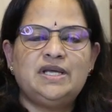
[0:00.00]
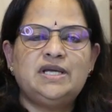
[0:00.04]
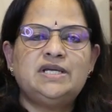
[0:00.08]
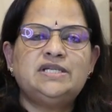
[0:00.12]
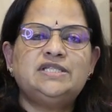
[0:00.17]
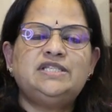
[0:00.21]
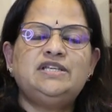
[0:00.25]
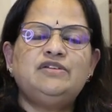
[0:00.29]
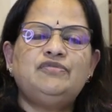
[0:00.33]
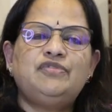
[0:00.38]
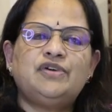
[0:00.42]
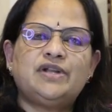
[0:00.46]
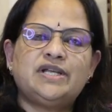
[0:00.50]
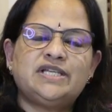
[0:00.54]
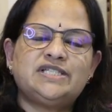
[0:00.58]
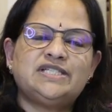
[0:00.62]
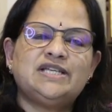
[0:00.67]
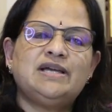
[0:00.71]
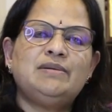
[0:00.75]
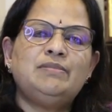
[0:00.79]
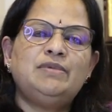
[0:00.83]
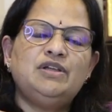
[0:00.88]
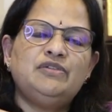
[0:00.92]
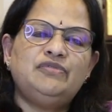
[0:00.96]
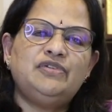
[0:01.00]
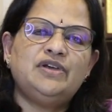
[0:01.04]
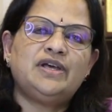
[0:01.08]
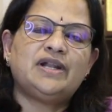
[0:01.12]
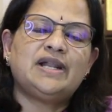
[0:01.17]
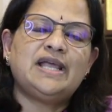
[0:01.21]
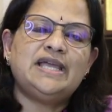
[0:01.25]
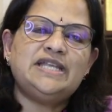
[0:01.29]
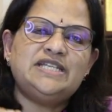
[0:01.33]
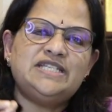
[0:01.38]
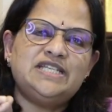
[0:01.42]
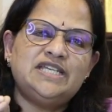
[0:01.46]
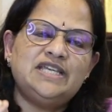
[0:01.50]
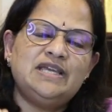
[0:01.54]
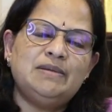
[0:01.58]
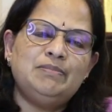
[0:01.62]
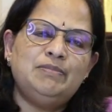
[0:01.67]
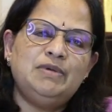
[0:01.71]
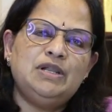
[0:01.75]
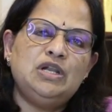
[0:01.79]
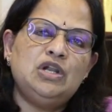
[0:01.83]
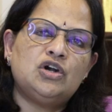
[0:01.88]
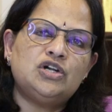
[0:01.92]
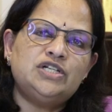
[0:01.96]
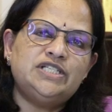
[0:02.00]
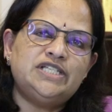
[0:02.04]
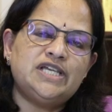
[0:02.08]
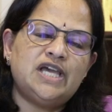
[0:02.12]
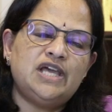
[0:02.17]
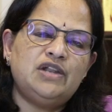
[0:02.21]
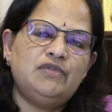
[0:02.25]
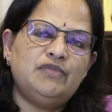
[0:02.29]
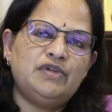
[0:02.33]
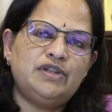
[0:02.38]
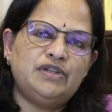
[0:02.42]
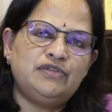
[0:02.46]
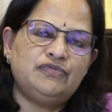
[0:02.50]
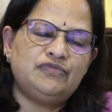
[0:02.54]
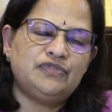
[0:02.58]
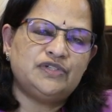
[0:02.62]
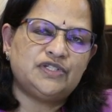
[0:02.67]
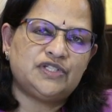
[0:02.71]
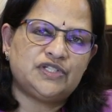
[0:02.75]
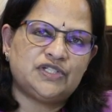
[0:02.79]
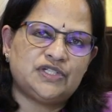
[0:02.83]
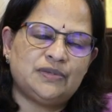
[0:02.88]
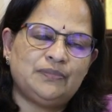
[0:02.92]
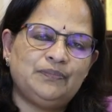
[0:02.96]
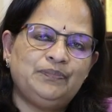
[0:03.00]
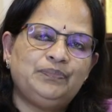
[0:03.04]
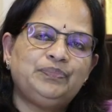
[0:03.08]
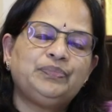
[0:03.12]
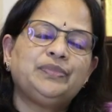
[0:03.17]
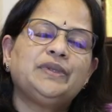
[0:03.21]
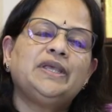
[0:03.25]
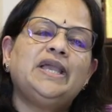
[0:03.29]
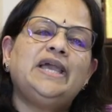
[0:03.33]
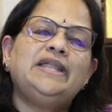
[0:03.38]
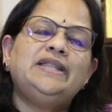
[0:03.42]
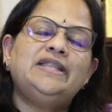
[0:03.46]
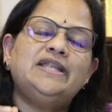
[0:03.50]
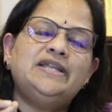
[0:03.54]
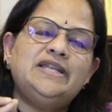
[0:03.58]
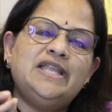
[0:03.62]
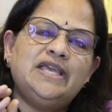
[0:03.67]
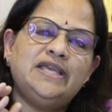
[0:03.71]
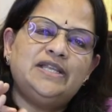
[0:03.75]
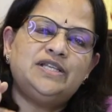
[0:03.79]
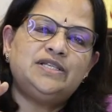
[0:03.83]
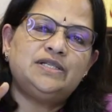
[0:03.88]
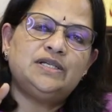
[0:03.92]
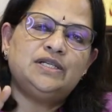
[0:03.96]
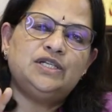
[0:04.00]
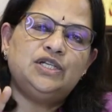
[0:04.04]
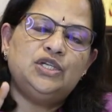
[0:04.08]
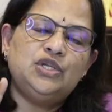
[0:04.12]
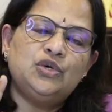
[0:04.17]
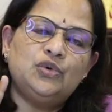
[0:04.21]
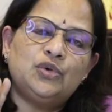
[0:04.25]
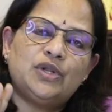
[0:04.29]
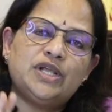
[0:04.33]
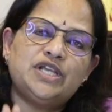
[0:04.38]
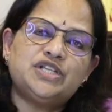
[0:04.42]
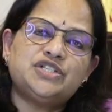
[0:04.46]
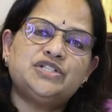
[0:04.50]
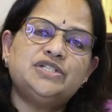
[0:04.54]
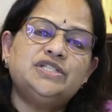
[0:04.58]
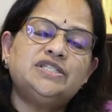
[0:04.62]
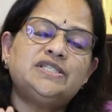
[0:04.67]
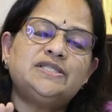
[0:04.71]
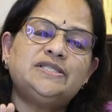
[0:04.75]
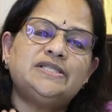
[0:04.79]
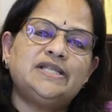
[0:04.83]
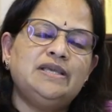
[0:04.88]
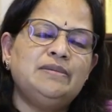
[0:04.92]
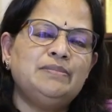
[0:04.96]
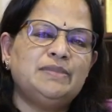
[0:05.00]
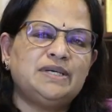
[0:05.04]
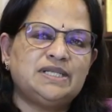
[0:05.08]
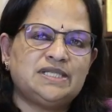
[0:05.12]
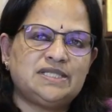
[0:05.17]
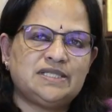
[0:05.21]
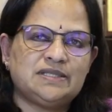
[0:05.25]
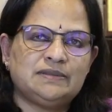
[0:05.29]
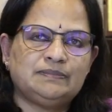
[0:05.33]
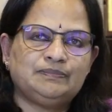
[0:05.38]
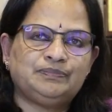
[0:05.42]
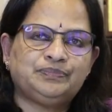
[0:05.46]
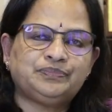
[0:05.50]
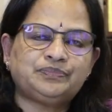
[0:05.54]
See, for example, if you are writing a bill on January 1st and the duration is 3 months,